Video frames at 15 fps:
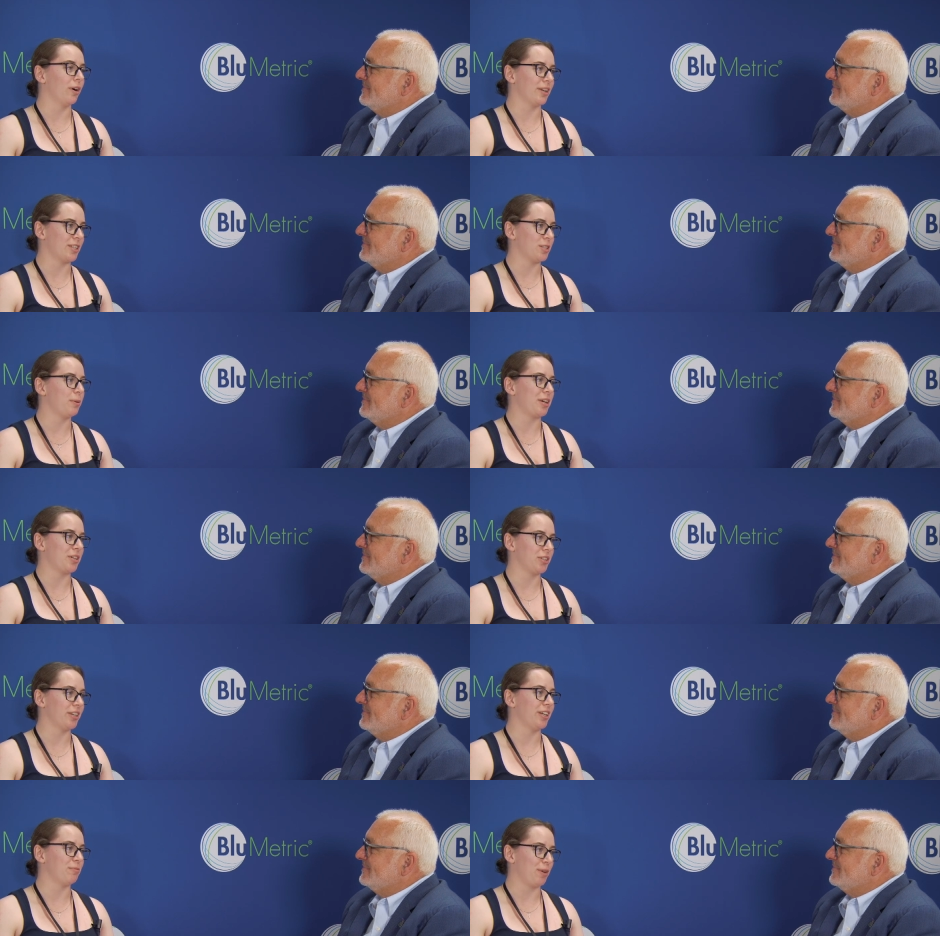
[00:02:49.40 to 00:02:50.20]

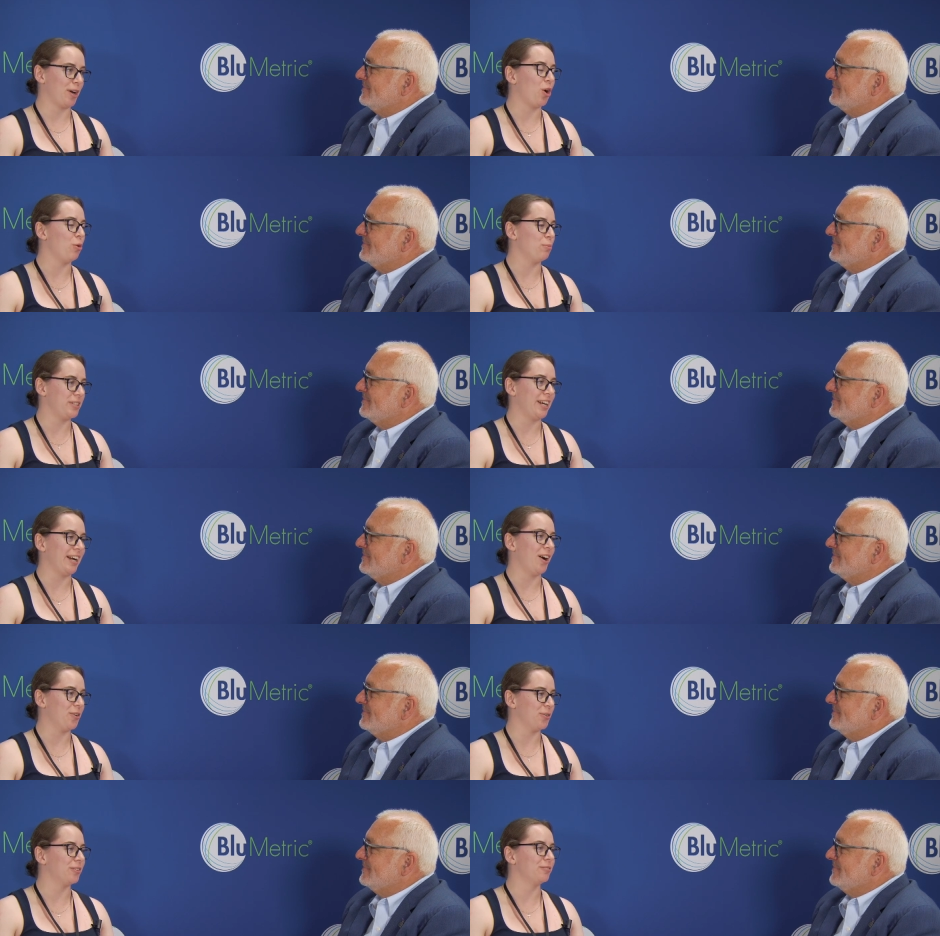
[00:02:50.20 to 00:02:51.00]
Speaker 1: especially in my
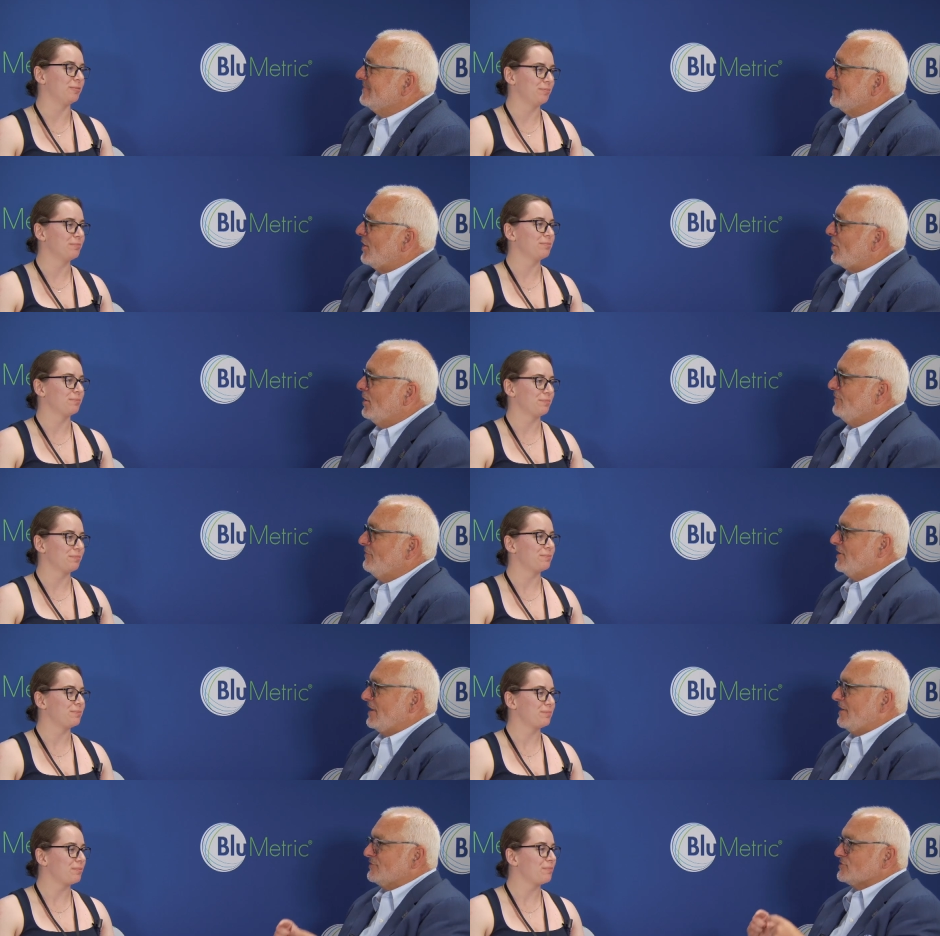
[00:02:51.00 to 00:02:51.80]
hometown.
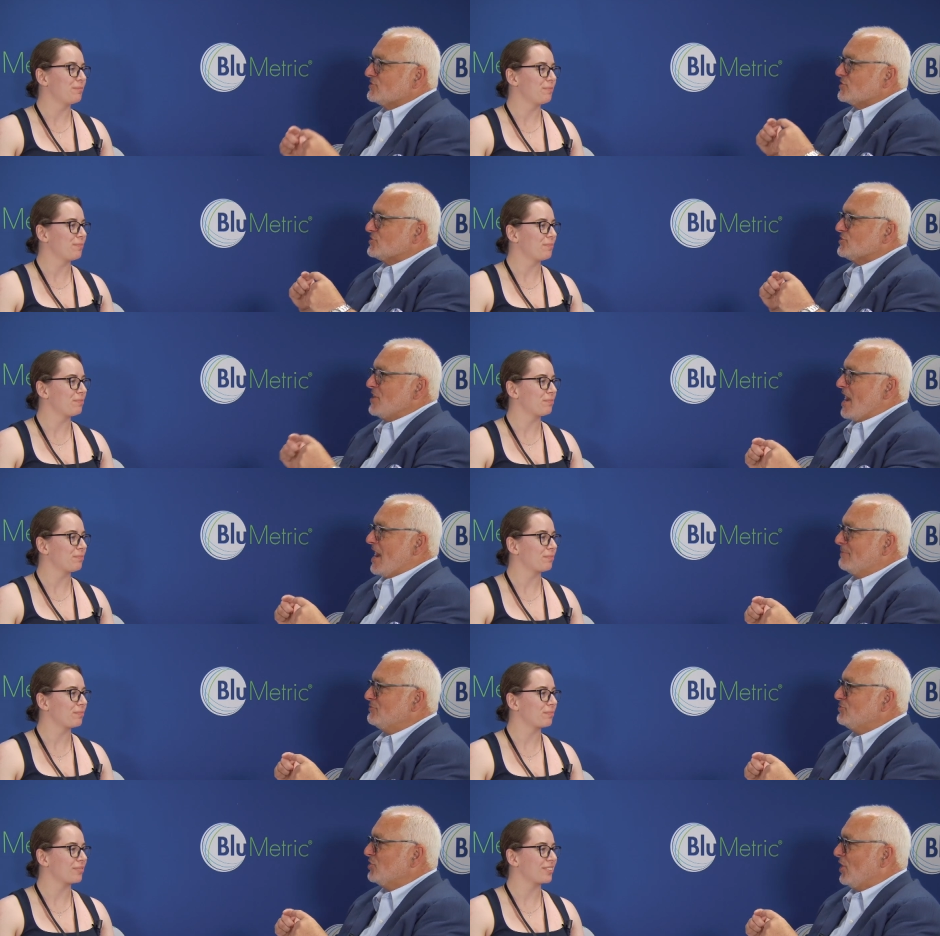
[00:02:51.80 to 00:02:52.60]
Speaker 2: Olivia, give us a
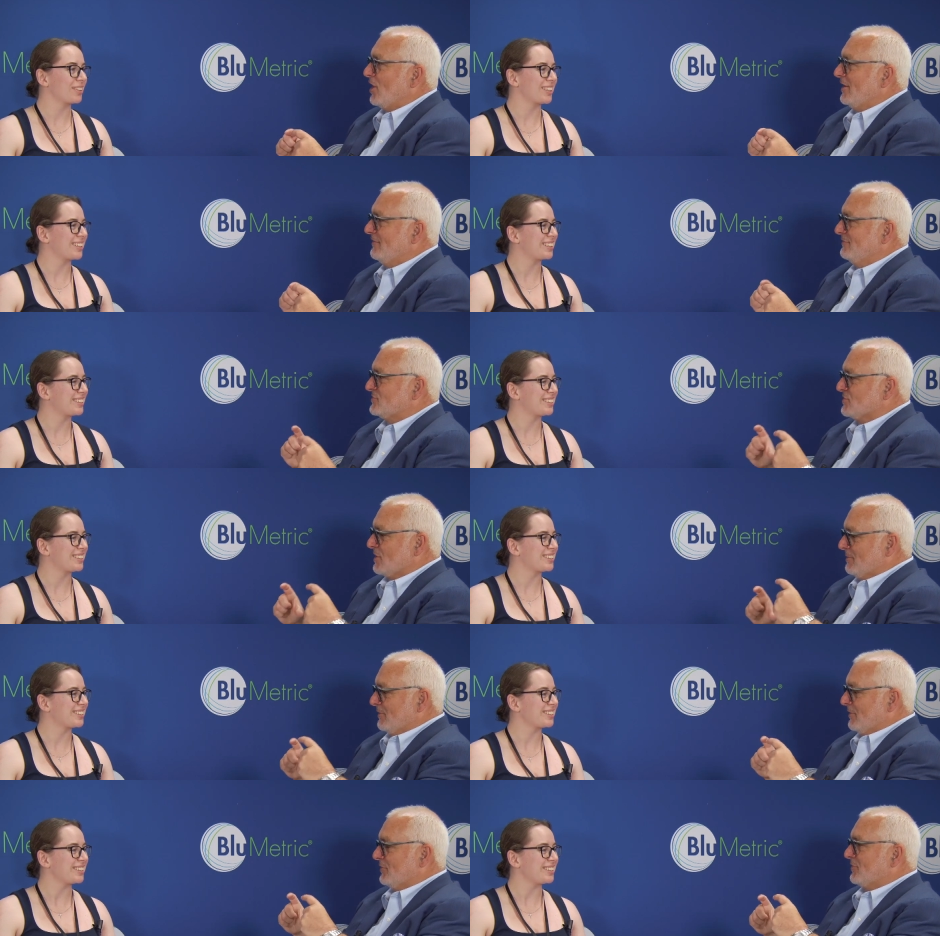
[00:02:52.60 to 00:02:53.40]
snapshot of
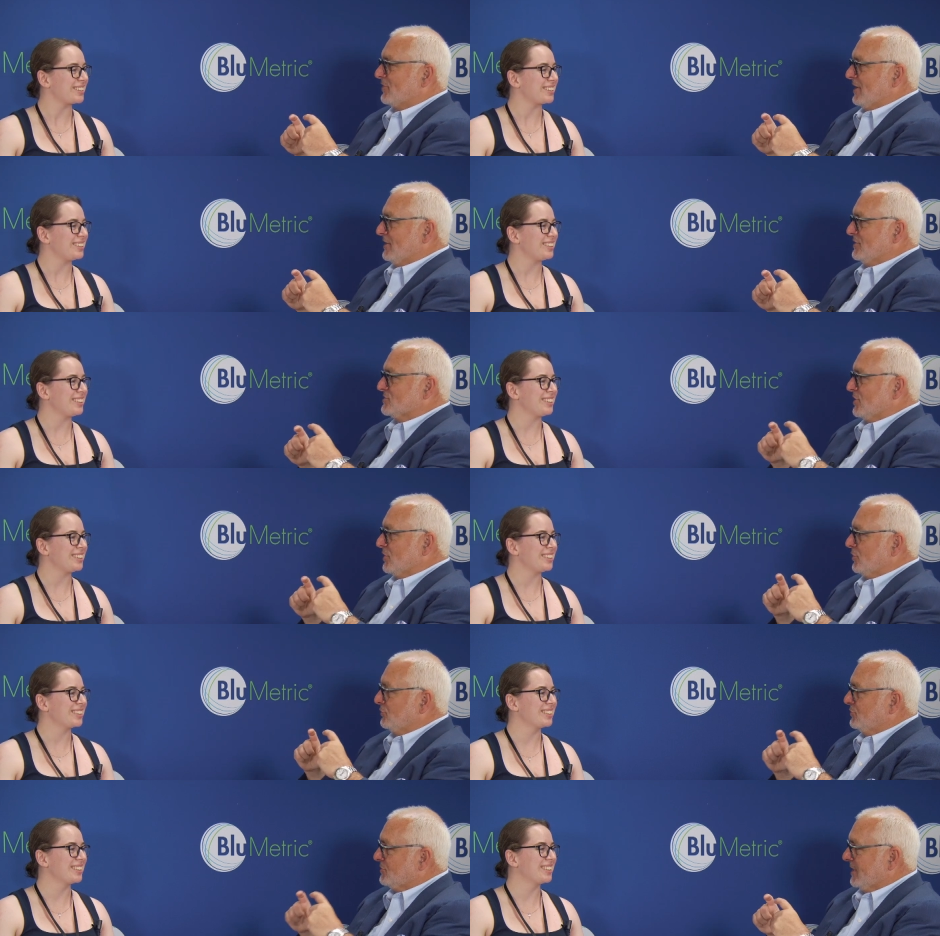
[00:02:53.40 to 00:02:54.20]
some of the things that
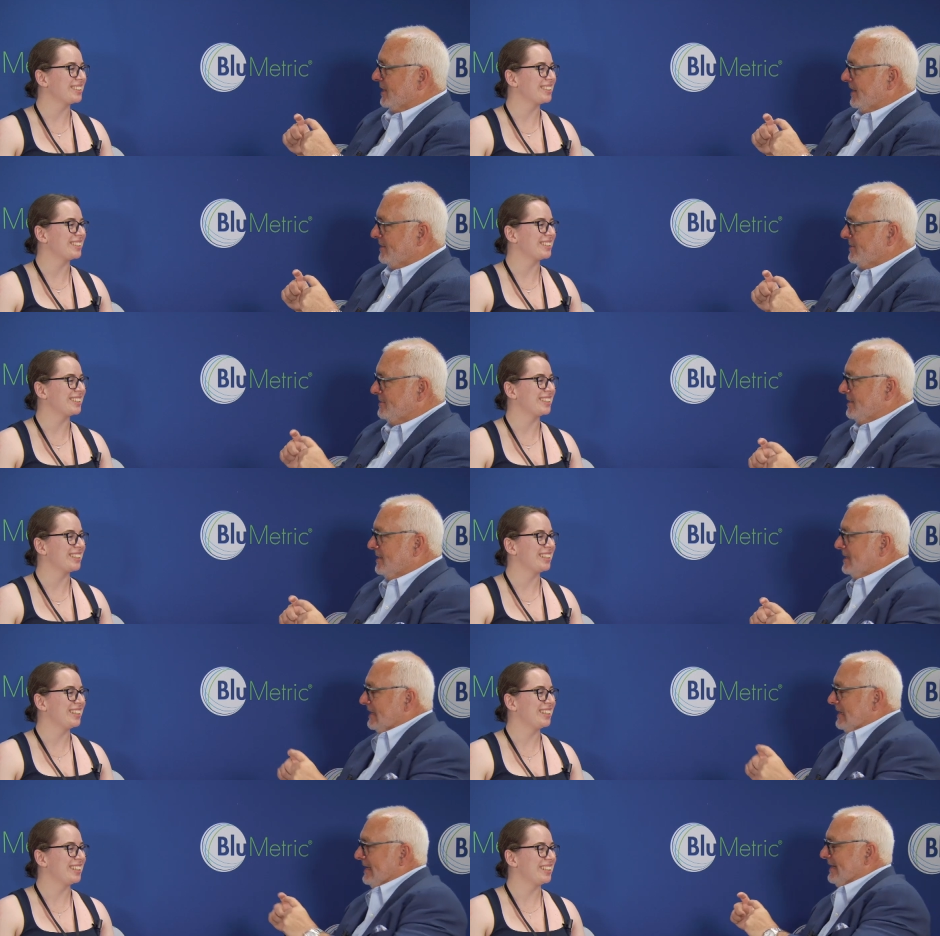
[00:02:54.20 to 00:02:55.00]
you did
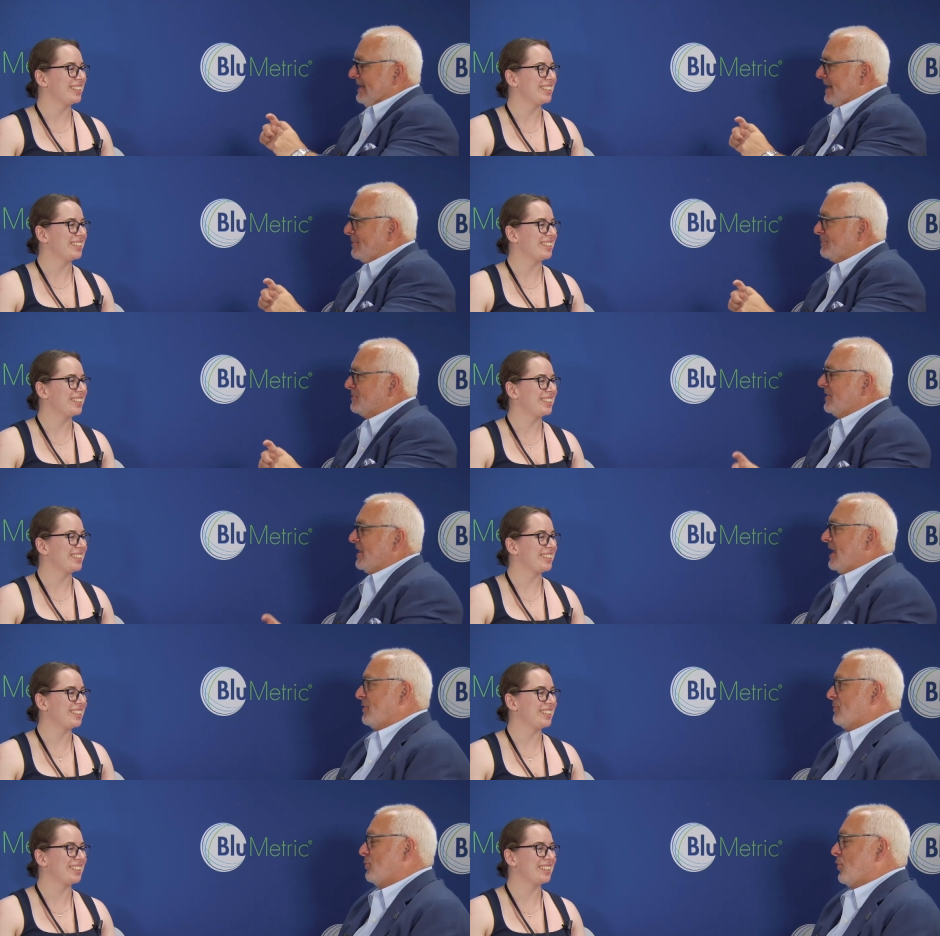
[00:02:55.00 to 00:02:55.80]
leading up to
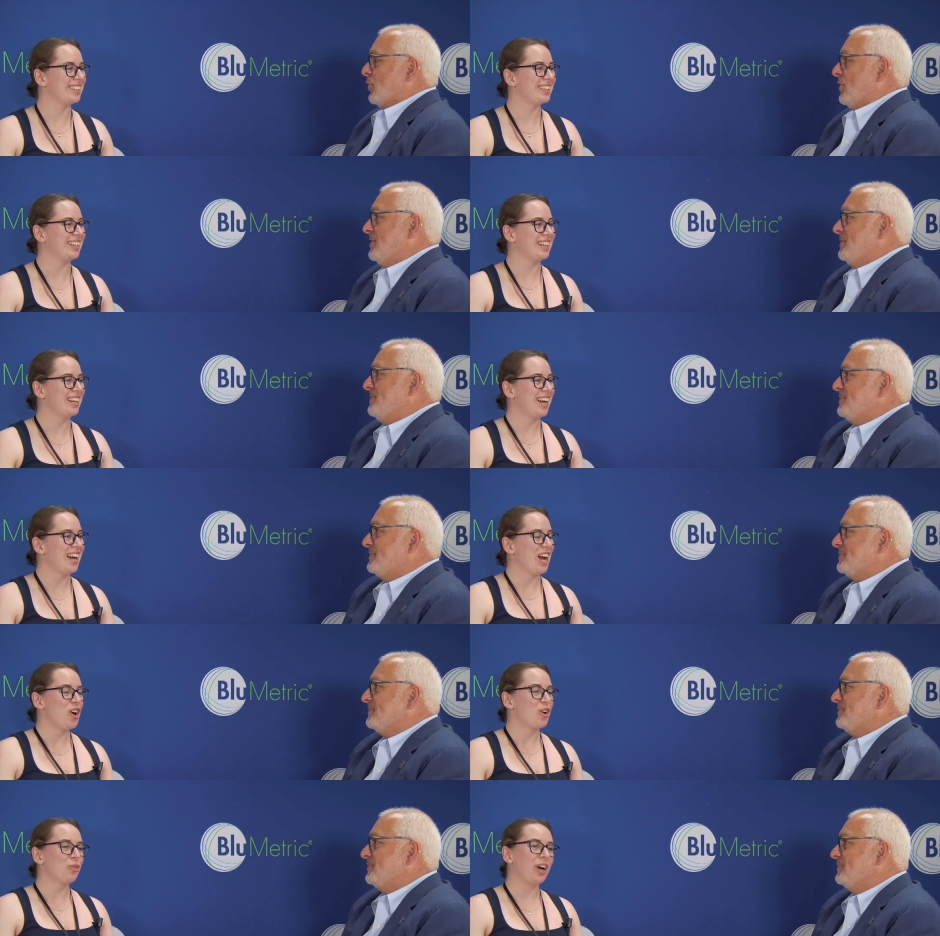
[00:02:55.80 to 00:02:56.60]
that award.
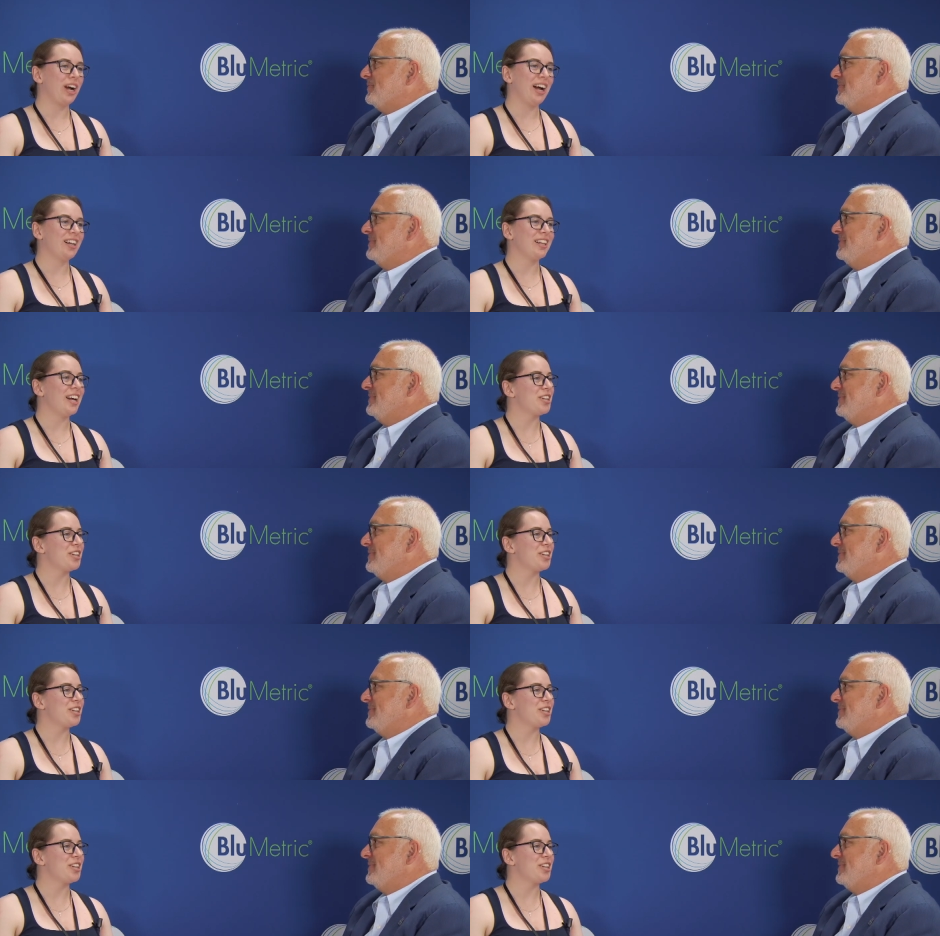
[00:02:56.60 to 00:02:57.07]
Speaker 1: Well, I